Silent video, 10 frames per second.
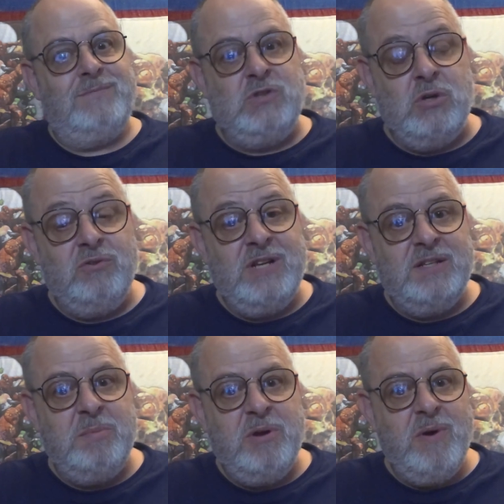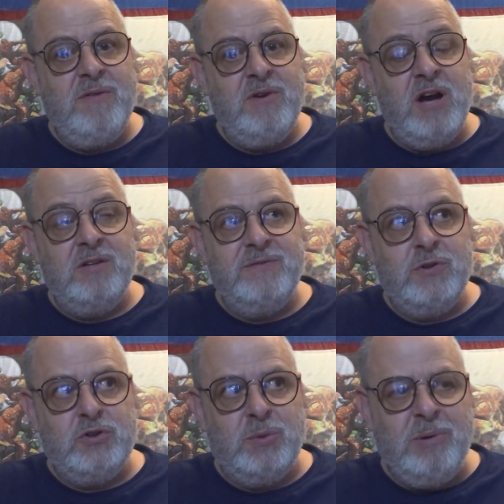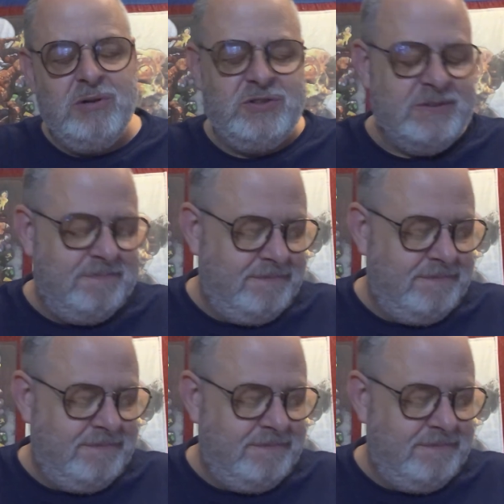turns out to be a rather controversial person.